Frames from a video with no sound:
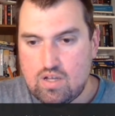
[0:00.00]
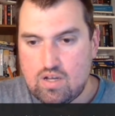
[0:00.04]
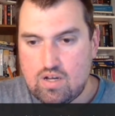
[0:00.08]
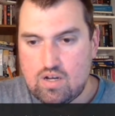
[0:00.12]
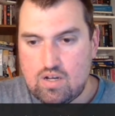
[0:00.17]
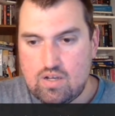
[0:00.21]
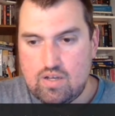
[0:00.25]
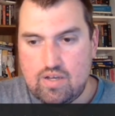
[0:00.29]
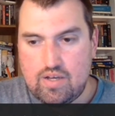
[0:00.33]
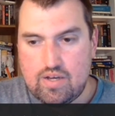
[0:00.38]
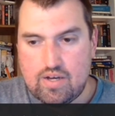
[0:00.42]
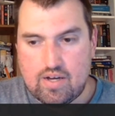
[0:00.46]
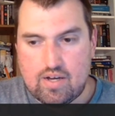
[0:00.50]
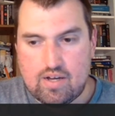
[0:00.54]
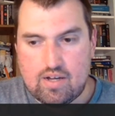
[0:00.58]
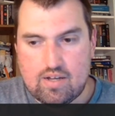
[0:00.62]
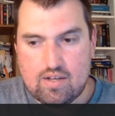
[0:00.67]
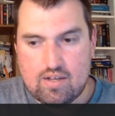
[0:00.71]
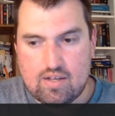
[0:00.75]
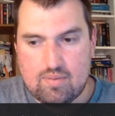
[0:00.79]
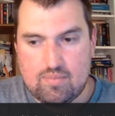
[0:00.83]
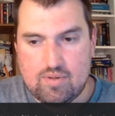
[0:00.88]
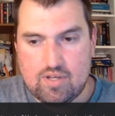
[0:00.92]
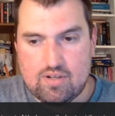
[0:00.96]

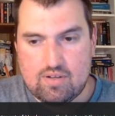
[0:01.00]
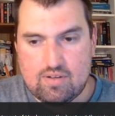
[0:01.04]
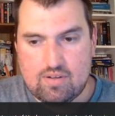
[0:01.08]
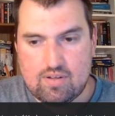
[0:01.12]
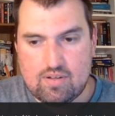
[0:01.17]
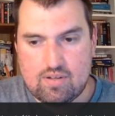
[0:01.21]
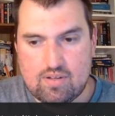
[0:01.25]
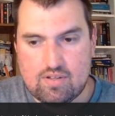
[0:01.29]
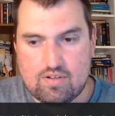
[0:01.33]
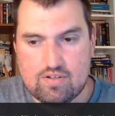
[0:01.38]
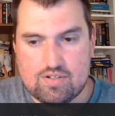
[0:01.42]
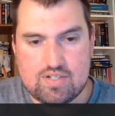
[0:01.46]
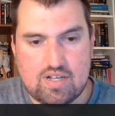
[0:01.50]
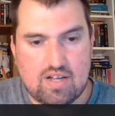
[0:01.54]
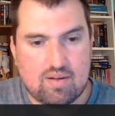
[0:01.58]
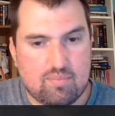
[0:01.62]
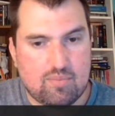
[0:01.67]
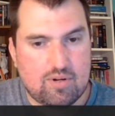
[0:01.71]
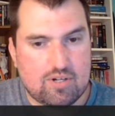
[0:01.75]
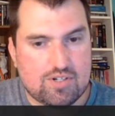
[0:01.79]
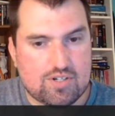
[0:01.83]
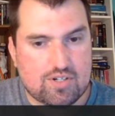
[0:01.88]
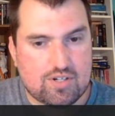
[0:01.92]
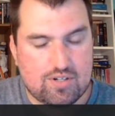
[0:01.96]
Yeah, I mean, there's not
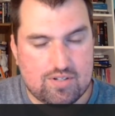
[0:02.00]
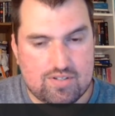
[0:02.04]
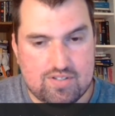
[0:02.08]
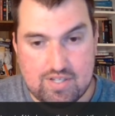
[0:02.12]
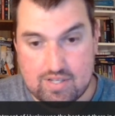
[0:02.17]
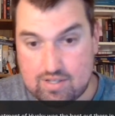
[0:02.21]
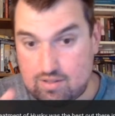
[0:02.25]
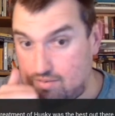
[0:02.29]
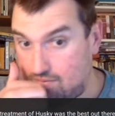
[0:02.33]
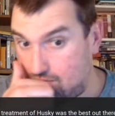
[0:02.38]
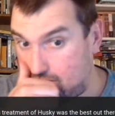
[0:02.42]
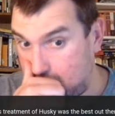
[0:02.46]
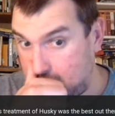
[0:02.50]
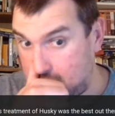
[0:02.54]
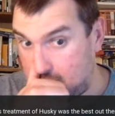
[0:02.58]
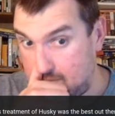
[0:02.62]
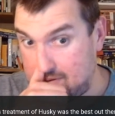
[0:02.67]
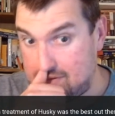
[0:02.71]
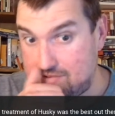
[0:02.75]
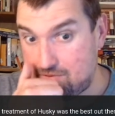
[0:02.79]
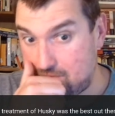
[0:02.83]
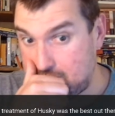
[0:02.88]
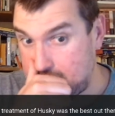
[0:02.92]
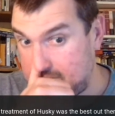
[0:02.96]
much good single volume
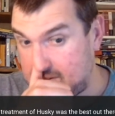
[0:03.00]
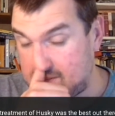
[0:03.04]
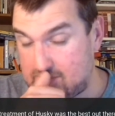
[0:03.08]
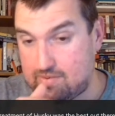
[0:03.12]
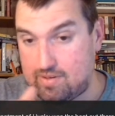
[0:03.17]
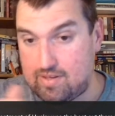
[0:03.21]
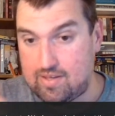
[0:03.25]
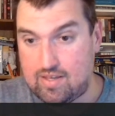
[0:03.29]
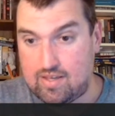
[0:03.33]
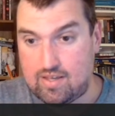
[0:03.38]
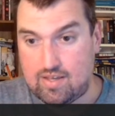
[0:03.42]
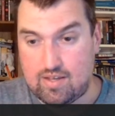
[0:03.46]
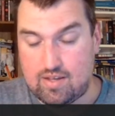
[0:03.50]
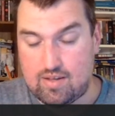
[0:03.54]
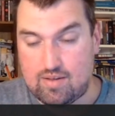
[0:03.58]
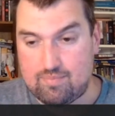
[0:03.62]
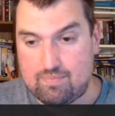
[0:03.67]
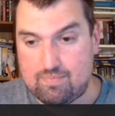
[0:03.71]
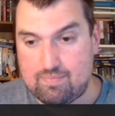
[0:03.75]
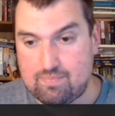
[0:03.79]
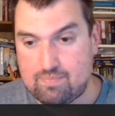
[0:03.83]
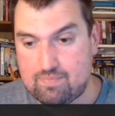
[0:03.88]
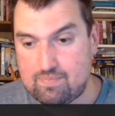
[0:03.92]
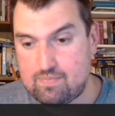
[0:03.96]
history. That's why,
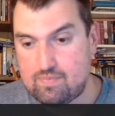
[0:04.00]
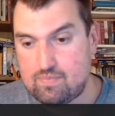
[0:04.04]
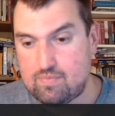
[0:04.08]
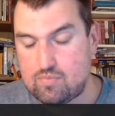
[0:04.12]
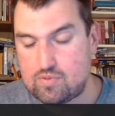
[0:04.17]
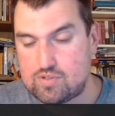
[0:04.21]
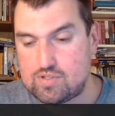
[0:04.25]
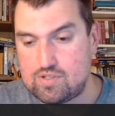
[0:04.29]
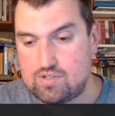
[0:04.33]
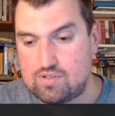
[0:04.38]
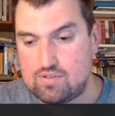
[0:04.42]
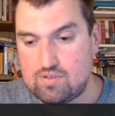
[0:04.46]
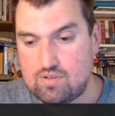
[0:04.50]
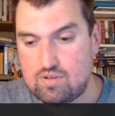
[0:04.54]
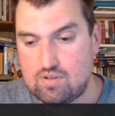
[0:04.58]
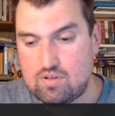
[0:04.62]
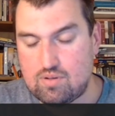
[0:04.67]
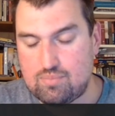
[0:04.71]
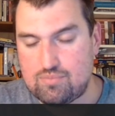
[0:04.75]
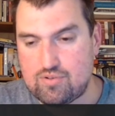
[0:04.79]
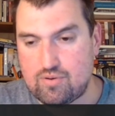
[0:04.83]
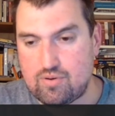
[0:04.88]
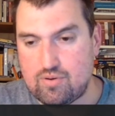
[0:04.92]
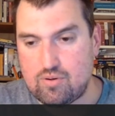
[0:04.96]
I'm
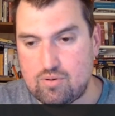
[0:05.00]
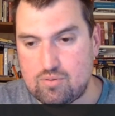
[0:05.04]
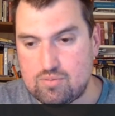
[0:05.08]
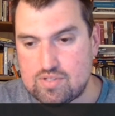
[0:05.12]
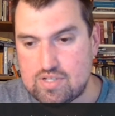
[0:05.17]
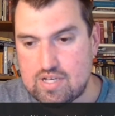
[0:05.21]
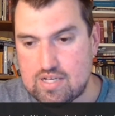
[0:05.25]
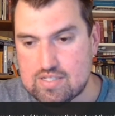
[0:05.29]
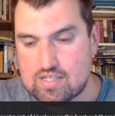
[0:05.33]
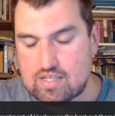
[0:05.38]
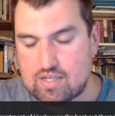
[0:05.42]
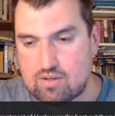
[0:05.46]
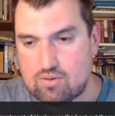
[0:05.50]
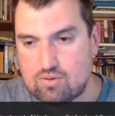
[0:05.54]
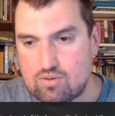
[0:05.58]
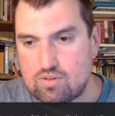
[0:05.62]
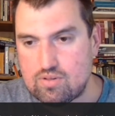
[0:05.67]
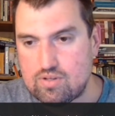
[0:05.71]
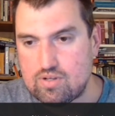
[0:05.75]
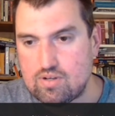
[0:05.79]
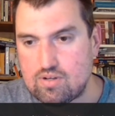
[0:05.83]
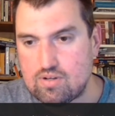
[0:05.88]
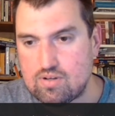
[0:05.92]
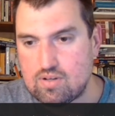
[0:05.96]
sorry who was asking
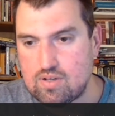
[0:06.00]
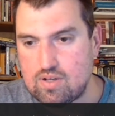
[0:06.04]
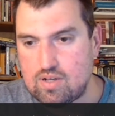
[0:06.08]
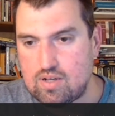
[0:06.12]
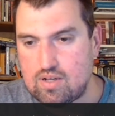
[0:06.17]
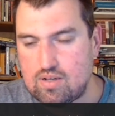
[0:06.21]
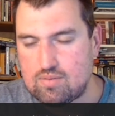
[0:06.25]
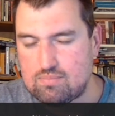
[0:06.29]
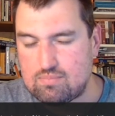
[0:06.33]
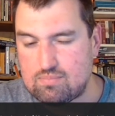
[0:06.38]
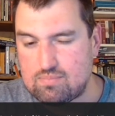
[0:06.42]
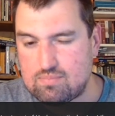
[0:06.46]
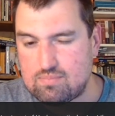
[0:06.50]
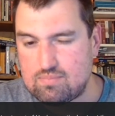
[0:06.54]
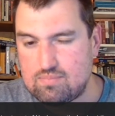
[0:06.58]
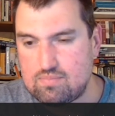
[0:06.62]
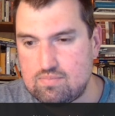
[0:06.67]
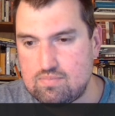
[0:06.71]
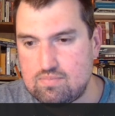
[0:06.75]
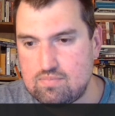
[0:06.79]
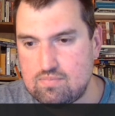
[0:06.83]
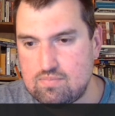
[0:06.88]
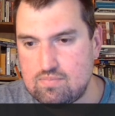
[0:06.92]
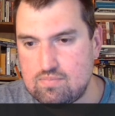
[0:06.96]
earlier
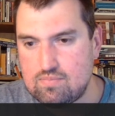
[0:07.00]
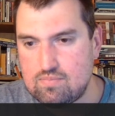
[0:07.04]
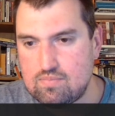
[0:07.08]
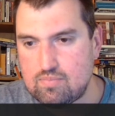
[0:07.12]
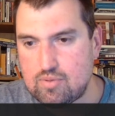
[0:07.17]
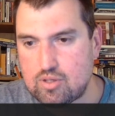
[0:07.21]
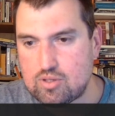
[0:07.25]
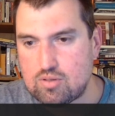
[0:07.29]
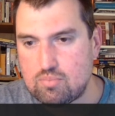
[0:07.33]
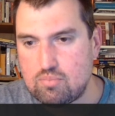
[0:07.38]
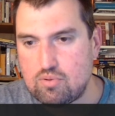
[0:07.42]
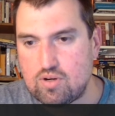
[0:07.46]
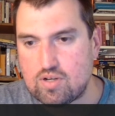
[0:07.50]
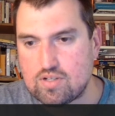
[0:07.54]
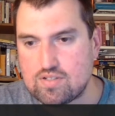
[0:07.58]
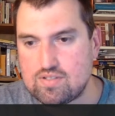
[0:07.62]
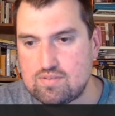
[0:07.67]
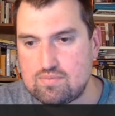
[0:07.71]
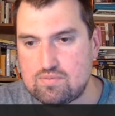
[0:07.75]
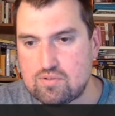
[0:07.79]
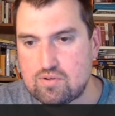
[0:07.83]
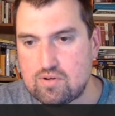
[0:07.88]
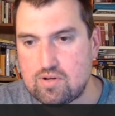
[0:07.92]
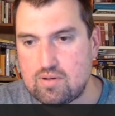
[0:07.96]
about the
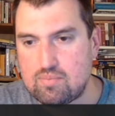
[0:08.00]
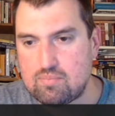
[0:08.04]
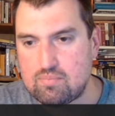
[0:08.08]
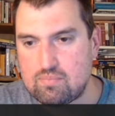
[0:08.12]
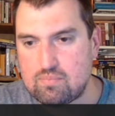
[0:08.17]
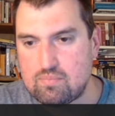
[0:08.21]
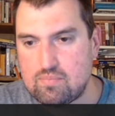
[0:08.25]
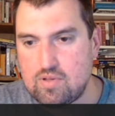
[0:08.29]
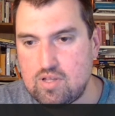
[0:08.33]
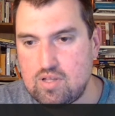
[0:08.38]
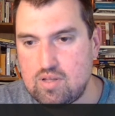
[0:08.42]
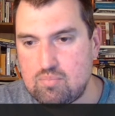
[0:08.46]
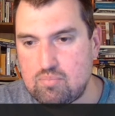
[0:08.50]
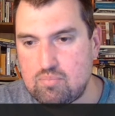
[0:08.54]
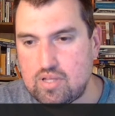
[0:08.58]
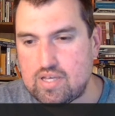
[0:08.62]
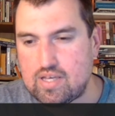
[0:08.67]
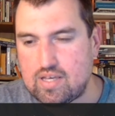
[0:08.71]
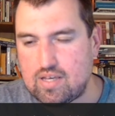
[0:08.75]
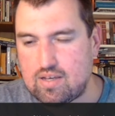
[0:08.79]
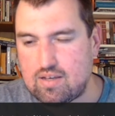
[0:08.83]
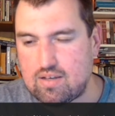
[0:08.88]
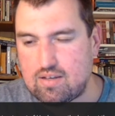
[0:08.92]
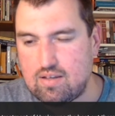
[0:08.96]
books. Sorry, I'm
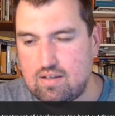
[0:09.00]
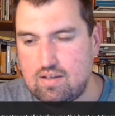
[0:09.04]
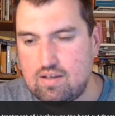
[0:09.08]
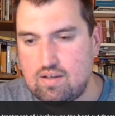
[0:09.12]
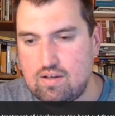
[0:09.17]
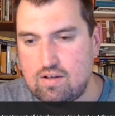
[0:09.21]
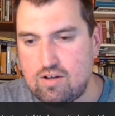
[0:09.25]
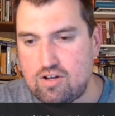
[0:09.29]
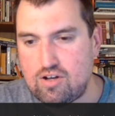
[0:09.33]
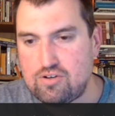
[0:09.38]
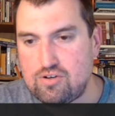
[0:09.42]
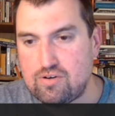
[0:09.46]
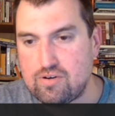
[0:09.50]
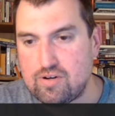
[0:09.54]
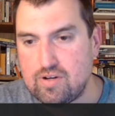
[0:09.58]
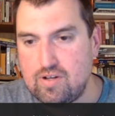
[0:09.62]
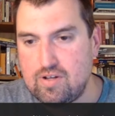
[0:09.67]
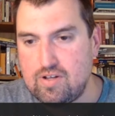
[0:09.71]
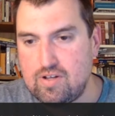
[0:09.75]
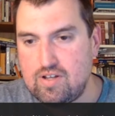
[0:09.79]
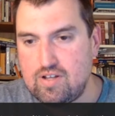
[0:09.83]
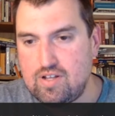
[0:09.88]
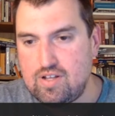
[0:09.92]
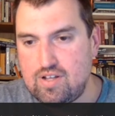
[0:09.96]
blanking on your
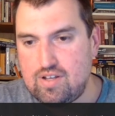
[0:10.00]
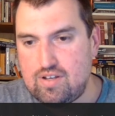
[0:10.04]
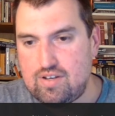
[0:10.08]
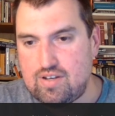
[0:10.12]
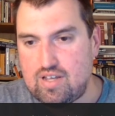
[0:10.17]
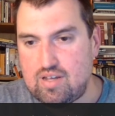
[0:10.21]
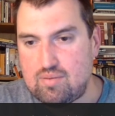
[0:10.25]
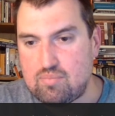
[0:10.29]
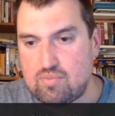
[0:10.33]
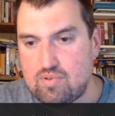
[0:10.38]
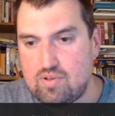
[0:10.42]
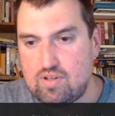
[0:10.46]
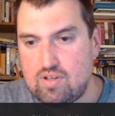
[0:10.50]
name.